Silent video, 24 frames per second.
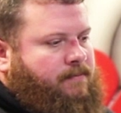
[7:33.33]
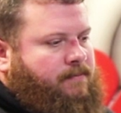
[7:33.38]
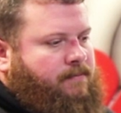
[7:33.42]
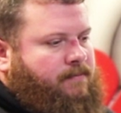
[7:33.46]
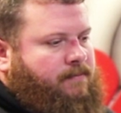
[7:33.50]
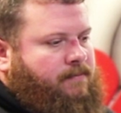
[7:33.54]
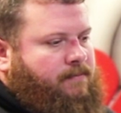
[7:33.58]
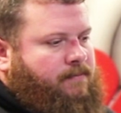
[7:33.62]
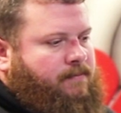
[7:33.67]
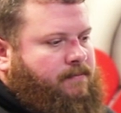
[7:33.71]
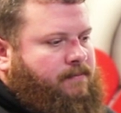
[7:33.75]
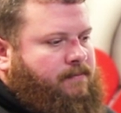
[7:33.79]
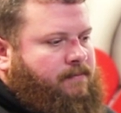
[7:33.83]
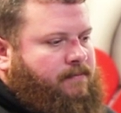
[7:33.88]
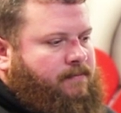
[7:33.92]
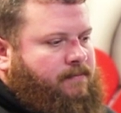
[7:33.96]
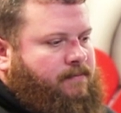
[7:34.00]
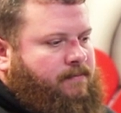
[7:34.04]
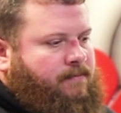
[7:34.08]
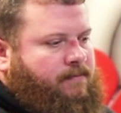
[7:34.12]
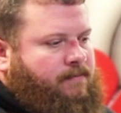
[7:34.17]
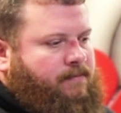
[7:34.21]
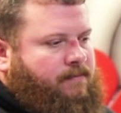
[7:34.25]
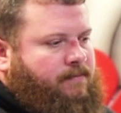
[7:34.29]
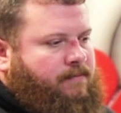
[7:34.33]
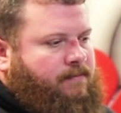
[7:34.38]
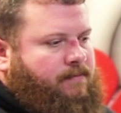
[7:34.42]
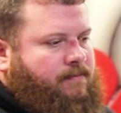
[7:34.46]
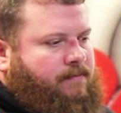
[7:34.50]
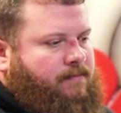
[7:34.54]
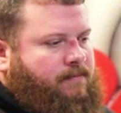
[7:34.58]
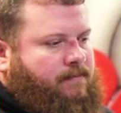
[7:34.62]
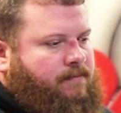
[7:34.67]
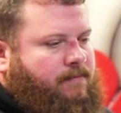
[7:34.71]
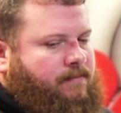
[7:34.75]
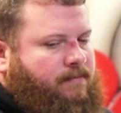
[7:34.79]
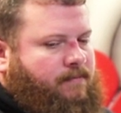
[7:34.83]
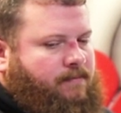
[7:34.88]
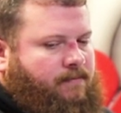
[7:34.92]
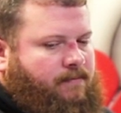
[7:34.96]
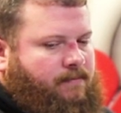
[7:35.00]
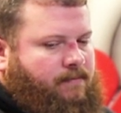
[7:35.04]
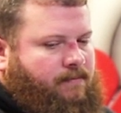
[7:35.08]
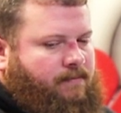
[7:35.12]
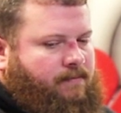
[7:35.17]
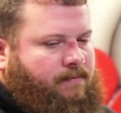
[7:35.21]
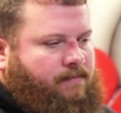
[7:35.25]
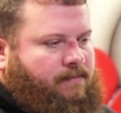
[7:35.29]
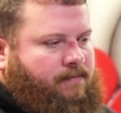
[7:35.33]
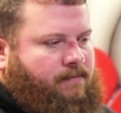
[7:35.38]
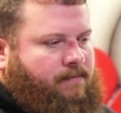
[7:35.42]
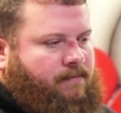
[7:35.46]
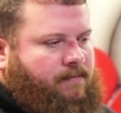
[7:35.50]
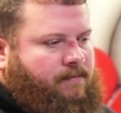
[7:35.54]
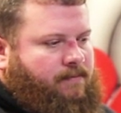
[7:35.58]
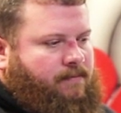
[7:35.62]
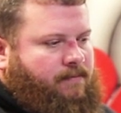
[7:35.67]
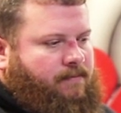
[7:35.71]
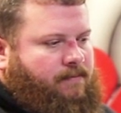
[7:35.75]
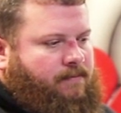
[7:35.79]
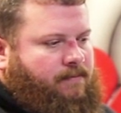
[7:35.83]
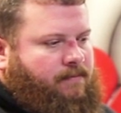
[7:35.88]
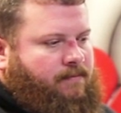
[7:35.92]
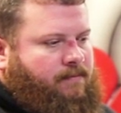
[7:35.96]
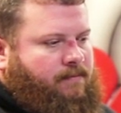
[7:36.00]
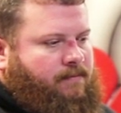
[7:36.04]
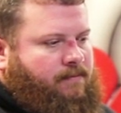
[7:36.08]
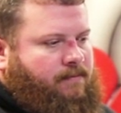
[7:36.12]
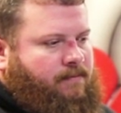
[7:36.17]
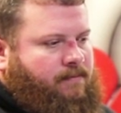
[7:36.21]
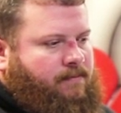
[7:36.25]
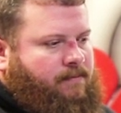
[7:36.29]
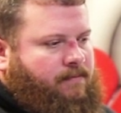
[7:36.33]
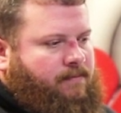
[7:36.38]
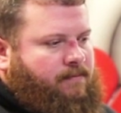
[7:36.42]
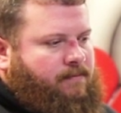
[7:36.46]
This person isn't speaking.